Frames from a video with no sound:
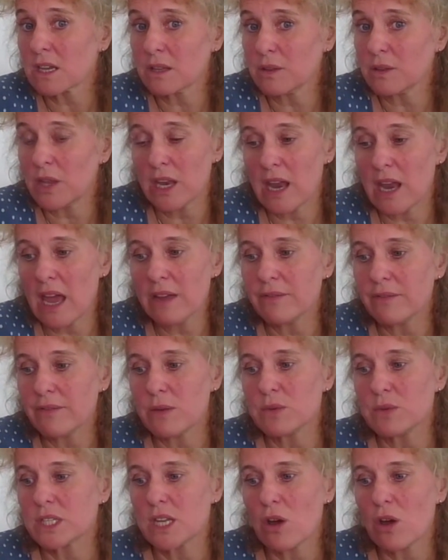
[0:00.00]

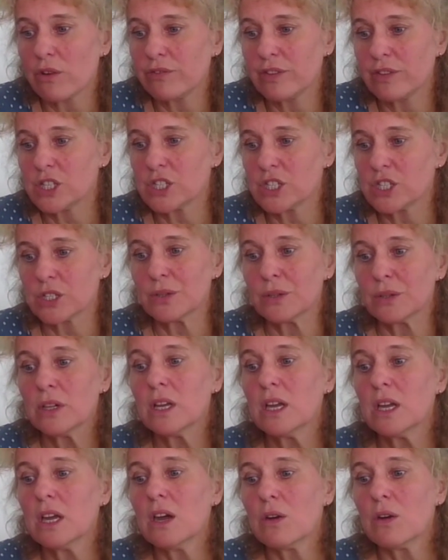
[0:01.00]
There was no official
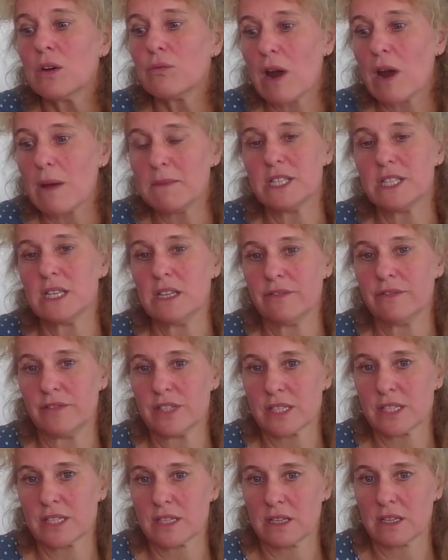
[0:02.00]
remedy
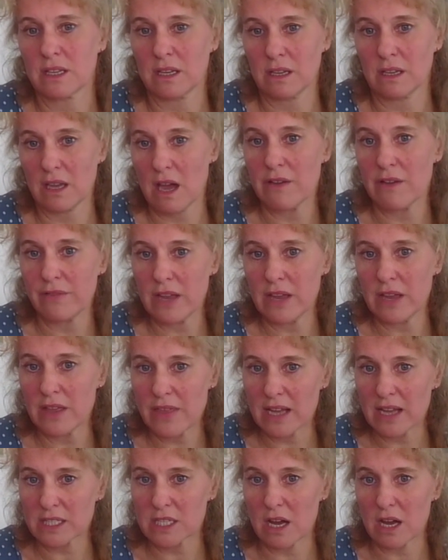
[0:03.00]
for scurvy at
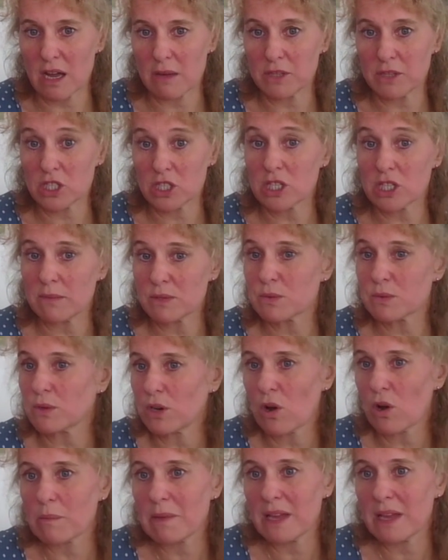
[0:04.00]
that time. The ships were
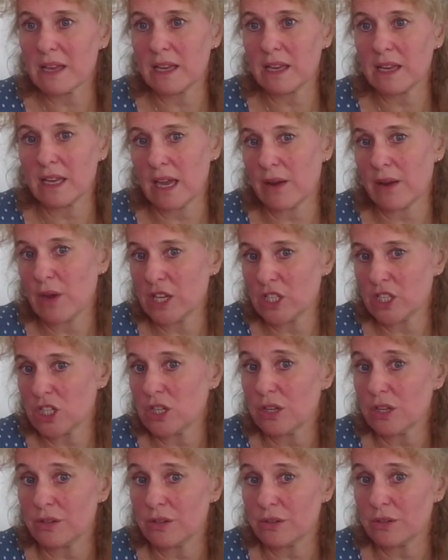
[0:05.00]
not being
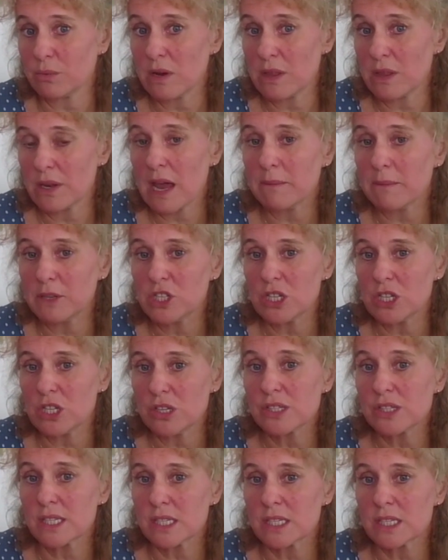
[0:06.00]
issued with lemon
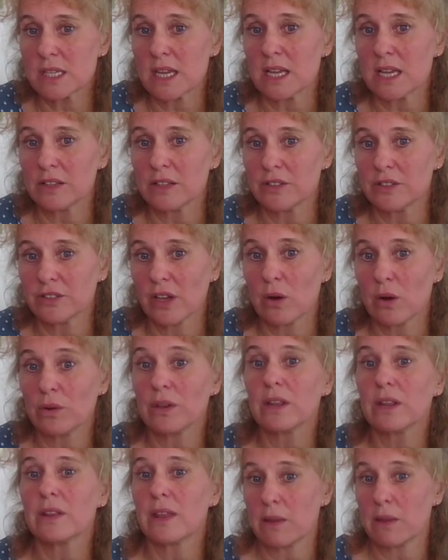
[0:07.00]
juice at sea and so
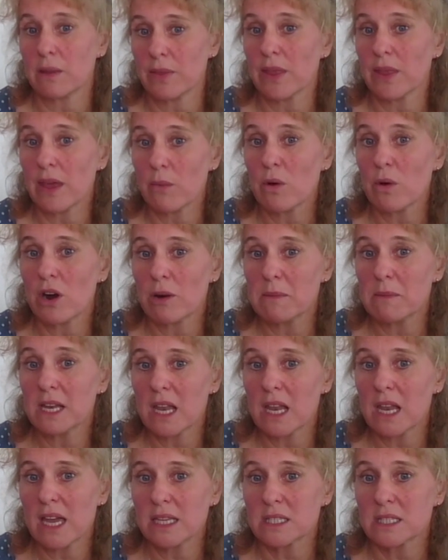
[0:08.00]
on, that they were a
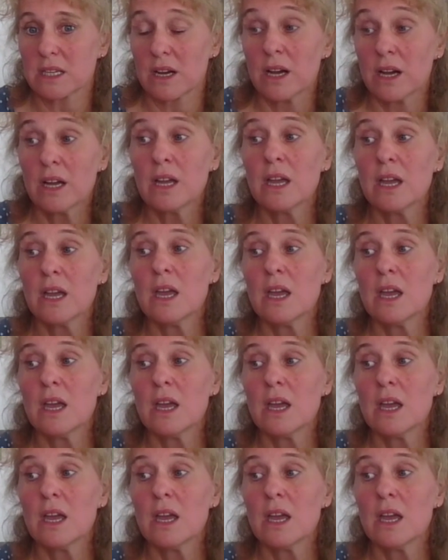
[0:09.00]
bit later.